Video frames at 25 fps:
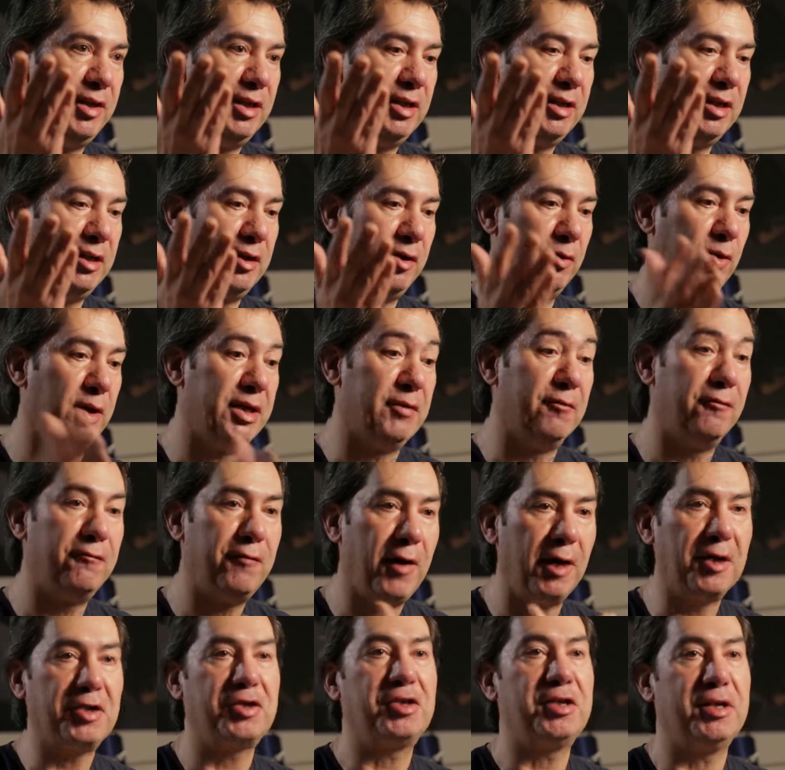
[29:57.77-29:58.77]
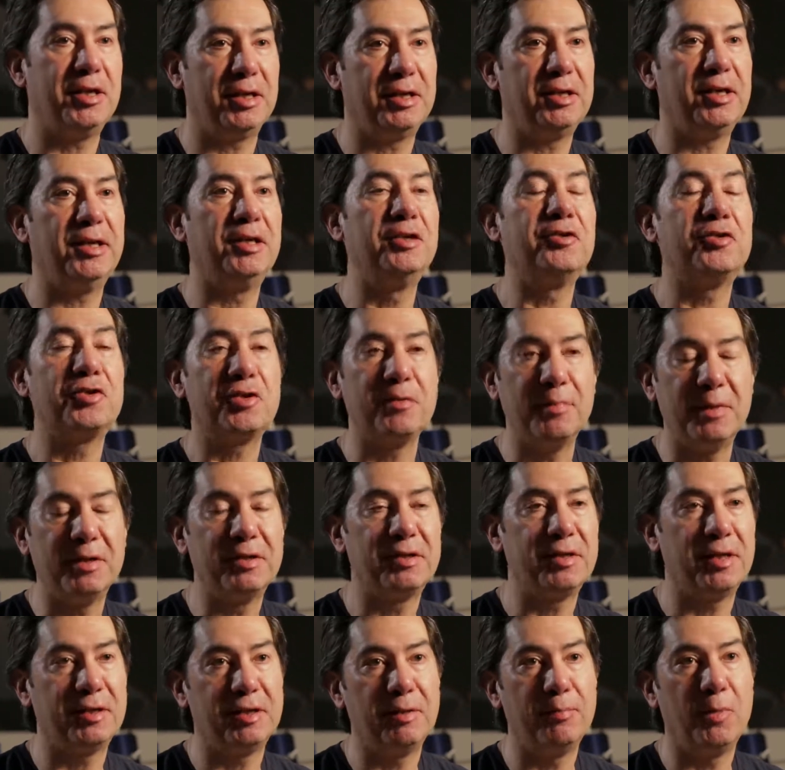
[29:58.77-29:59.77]
you know, in functioning
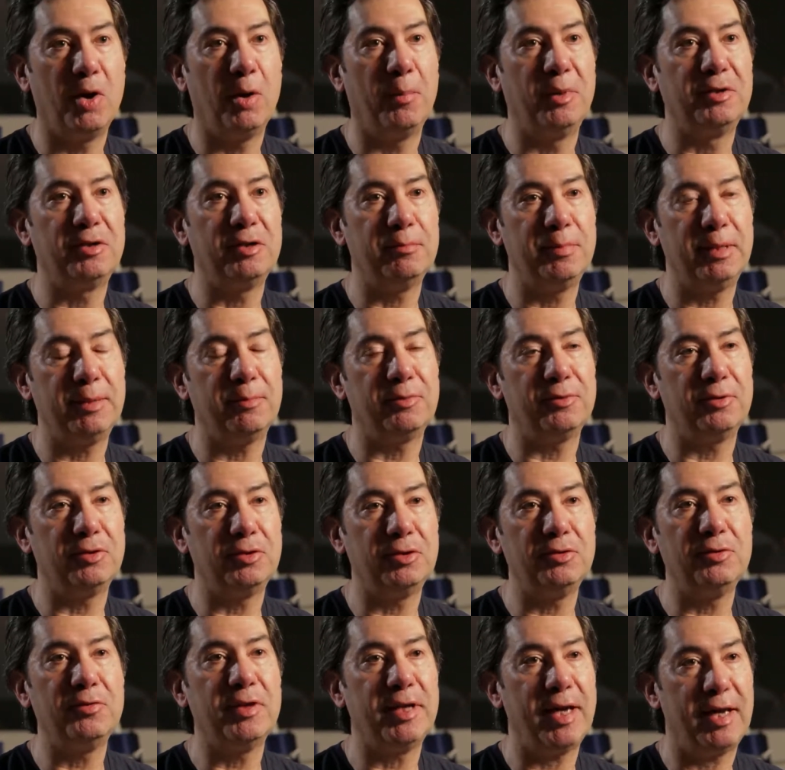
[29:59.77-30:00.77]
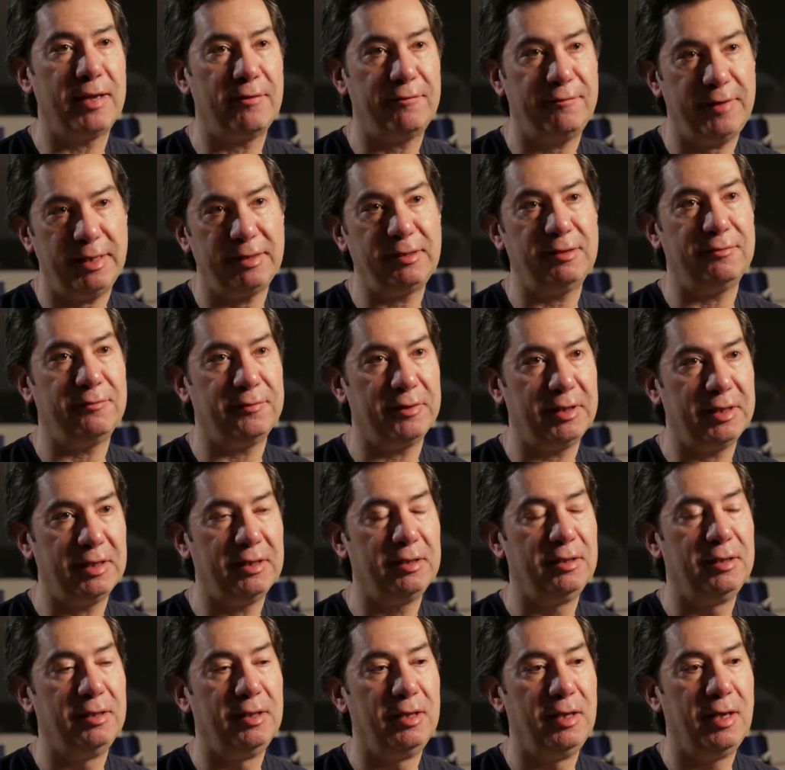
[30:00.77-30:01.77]
instruments at the moment to be able to do that effectively.
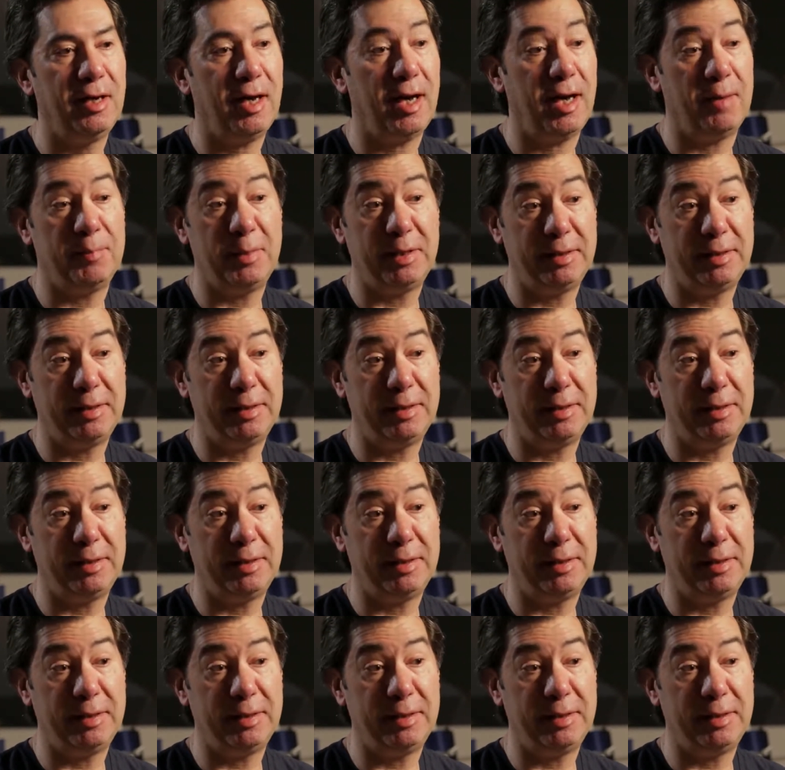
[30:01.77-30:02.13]
Uh,